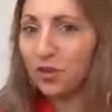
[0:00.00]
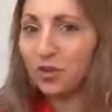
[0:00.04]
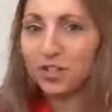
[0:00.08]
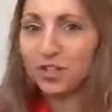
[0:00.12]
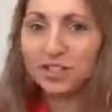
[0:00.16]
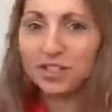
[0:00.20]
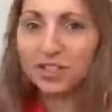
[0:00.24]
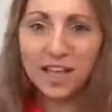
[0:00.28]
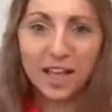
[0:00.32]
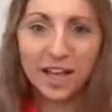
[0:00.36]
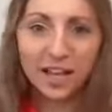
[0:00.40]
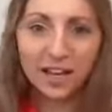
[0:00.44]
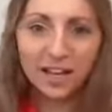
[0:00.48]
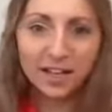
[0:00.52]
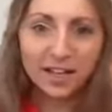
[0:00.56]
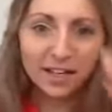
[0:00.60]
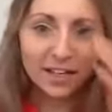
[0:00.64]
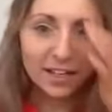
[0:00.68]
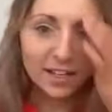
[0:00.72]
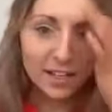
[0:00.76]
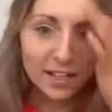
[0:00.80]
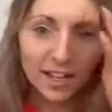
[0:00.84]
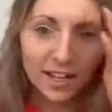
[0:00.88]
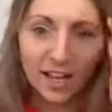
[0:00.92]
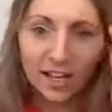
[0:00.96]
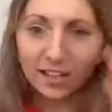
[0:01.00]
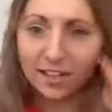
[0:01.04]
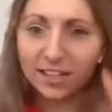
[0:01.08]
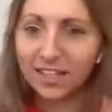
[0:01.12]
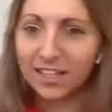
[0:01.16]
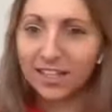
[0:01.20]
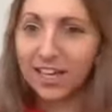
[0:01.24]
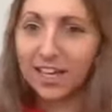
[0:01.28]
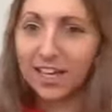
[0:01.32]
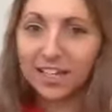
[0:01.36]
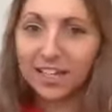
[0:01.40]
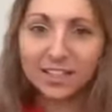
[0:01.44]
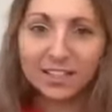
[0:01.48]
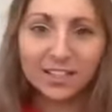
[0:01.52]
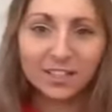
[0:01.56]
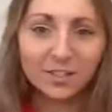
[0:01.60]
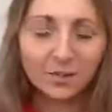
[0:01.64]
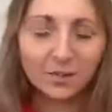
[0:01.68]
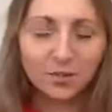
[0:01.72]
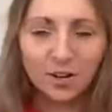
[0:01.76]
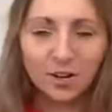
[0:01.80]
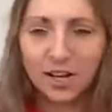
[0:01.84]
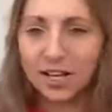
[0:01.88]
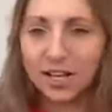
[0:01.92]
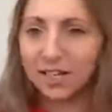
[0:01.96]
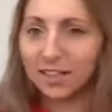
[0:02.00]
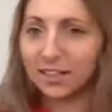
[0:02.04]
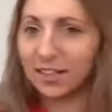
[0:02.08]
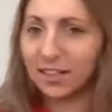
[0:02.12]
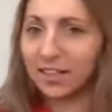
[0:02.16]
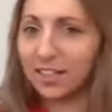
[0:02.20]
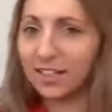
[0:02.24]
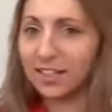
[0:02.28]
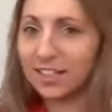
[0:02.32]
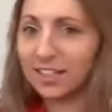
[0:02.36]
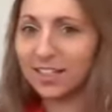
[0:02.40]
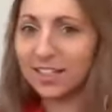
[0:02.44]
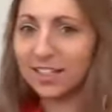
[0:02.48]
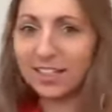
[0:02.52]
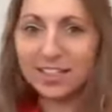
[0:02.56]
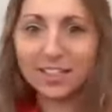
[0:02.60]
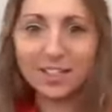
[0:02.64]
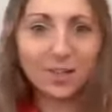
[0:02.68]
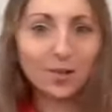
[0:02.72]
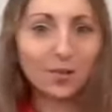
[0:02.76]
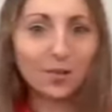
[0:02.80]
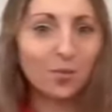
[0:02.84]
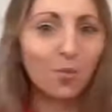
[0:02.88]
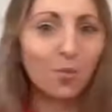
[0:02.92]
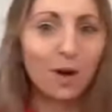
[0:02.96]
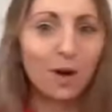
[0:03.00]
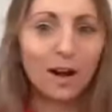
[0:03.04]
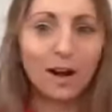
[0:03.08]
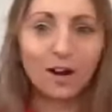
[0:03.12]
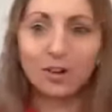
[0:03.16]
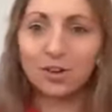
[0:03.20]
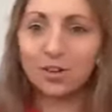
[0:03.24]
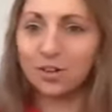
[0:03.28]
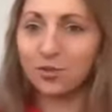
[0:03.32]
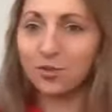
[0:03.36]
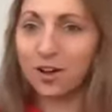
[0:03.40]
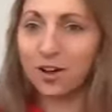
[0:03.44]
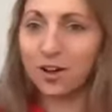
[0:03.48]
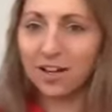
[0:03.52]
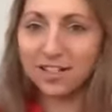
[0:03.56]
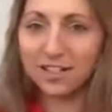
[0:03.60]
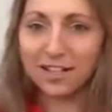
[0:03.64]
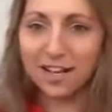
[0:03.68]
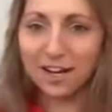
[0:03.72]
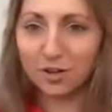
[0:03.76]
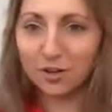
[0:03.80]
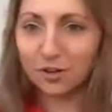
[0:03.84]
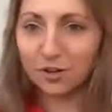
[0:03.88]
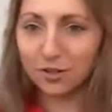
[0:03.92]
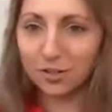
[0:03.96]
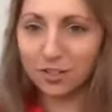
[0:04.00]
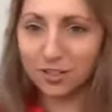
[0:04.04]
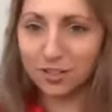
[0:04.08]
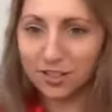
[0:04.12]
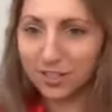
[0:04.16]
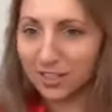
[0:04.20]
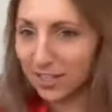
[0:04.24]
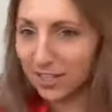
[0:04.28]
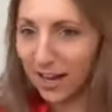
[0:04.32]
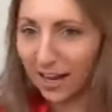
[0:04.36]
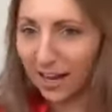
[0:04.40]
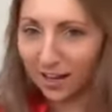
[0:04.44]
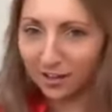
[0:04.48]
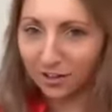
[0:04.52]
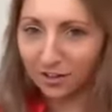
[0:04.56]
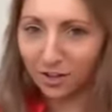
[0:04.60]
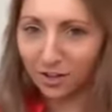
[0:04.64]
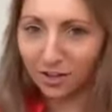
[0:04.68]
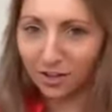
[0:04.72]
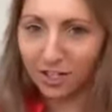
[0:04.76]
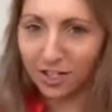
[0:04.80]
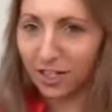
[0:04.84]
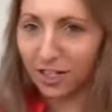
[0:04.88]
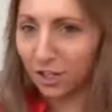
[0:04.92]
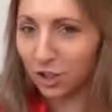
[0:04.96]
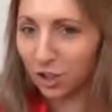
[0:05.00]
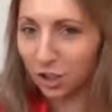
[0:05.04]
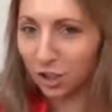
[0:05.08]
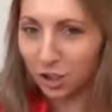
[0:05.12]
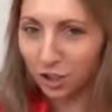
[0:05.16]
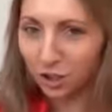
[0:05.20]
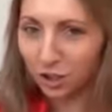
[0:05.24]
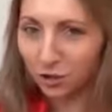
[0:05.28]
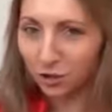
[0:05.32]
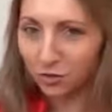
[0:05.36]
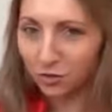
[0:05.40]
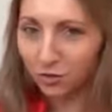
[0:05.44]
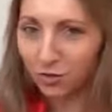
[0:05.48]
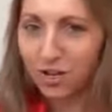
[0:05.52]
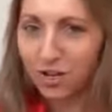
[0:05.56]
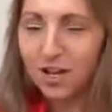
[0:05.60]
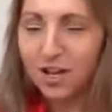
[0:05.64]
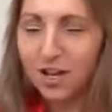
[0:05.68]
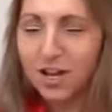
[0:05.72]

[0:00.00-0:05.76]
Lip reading: they're saying and get like hints. Okay, like where do you guys actually stand on an issue?